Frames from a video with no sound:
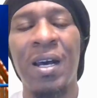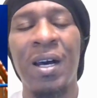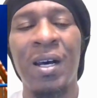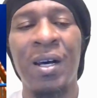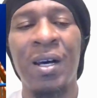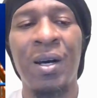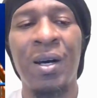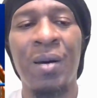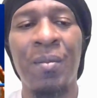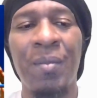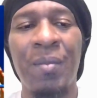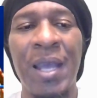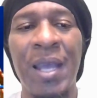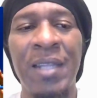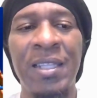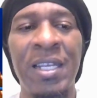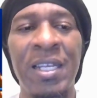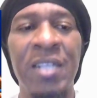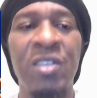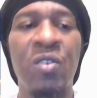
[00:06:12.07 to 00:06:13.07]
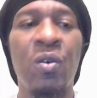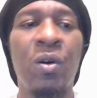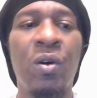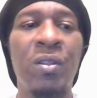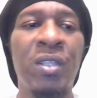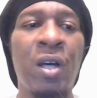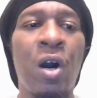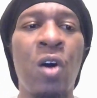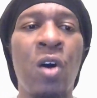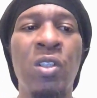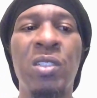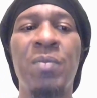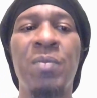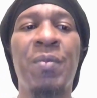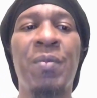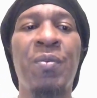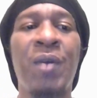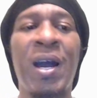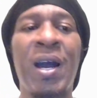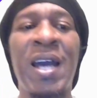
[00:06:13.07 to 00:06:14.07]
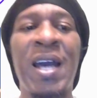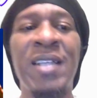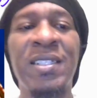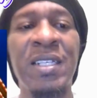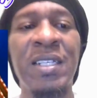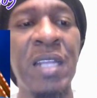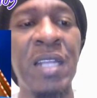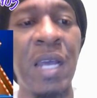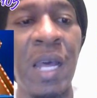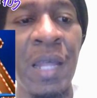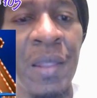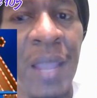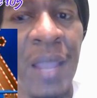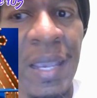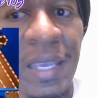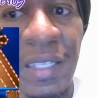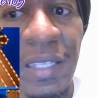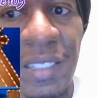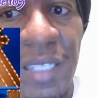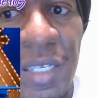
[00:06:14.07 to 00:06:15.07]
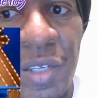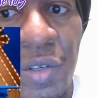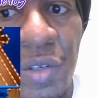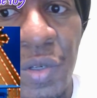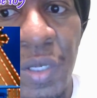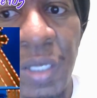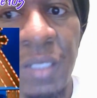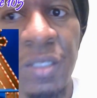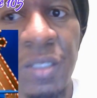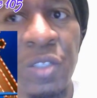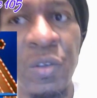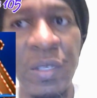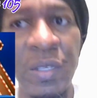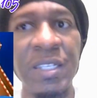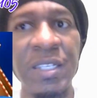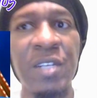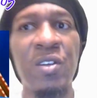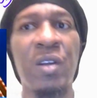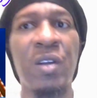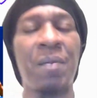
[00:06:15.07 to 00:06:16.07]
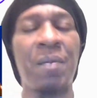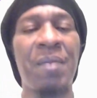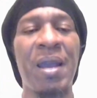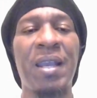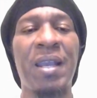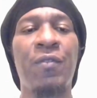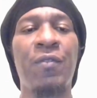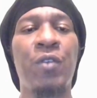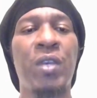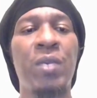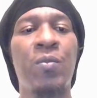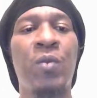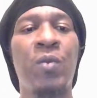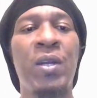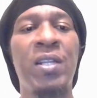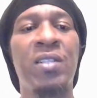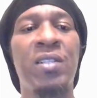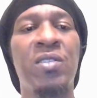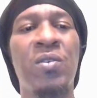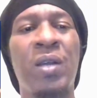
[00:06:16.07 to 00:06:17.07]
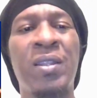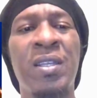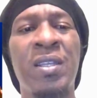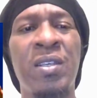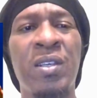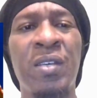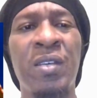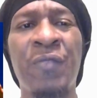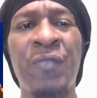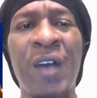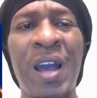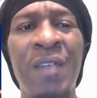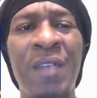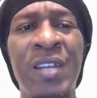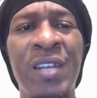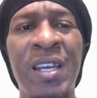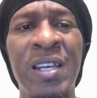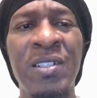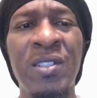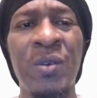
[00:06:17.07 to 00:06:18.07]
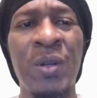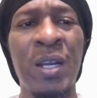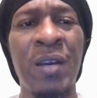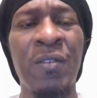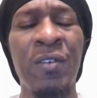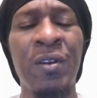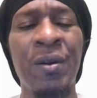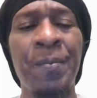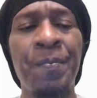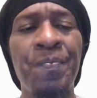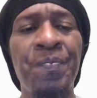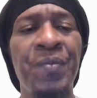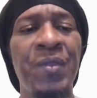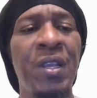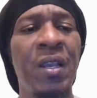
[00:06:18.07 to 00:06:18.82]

And then the ultimate prize, and you continue to come back if you keep winning too. I think you get 5 days or whatever.